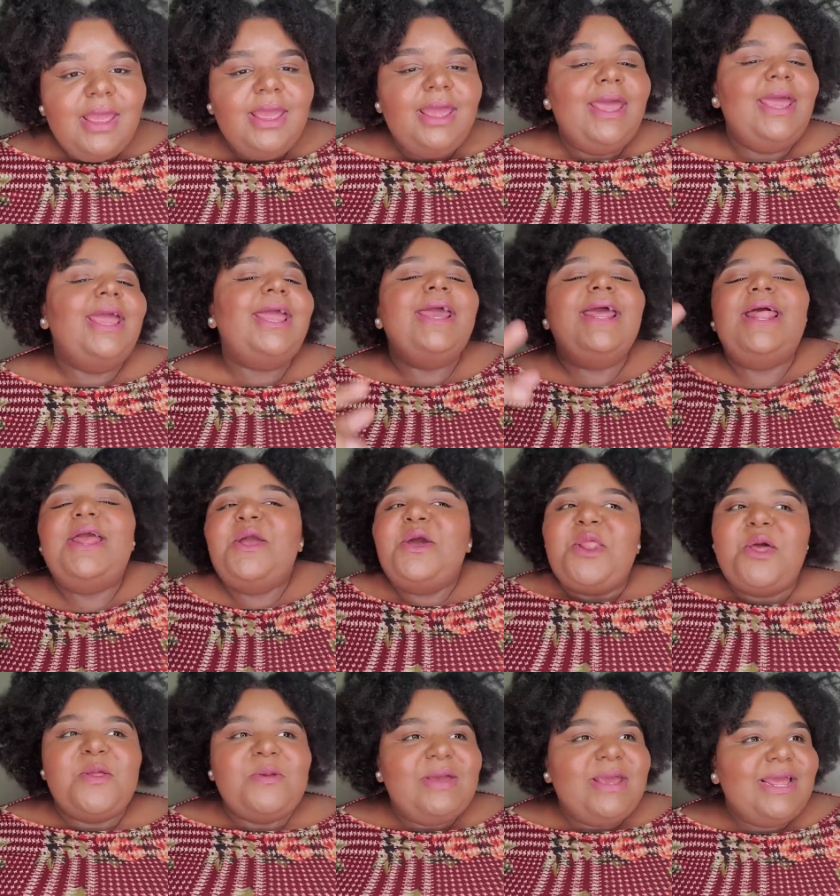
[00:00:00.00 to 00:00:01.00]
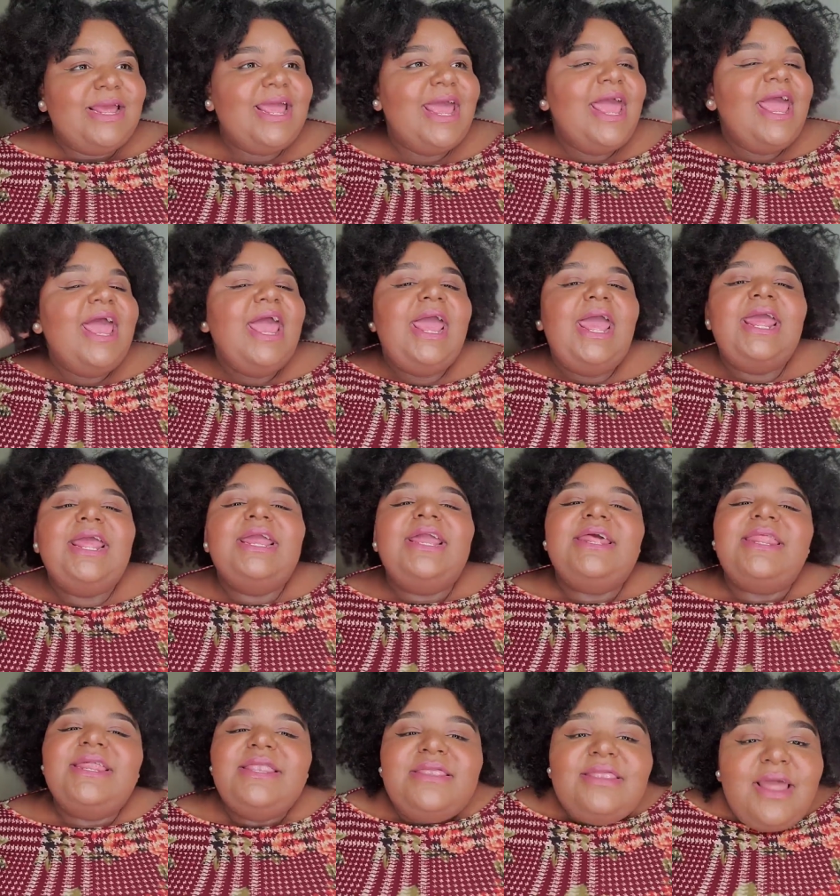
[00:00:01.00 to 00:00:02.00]
You know what I mean? And get
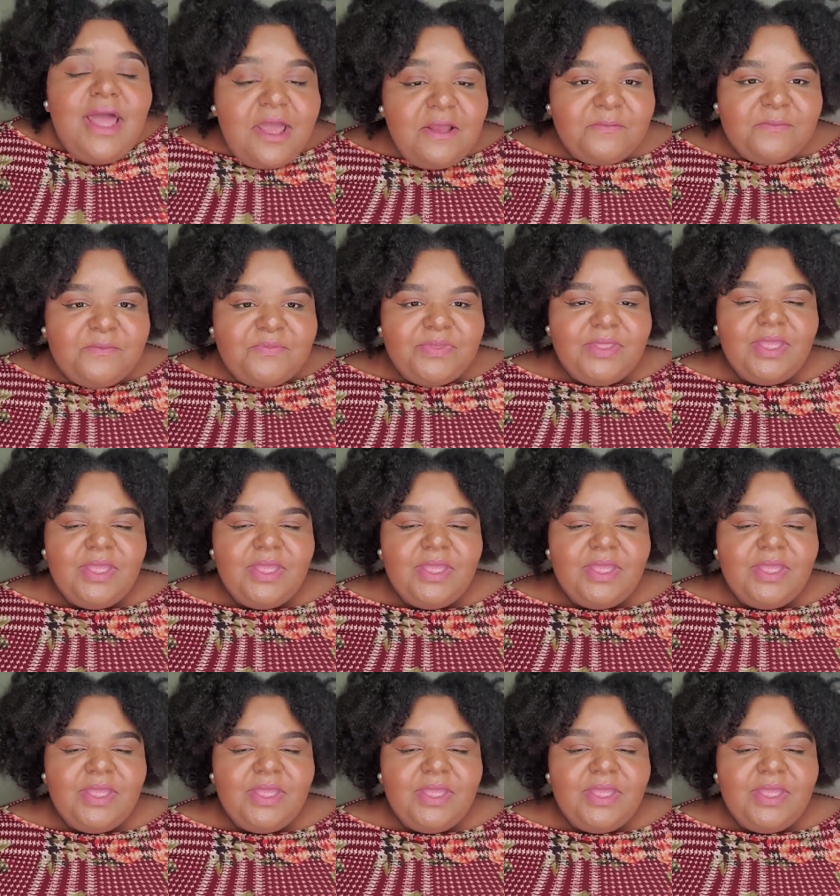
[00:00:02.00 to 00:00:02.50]
it done.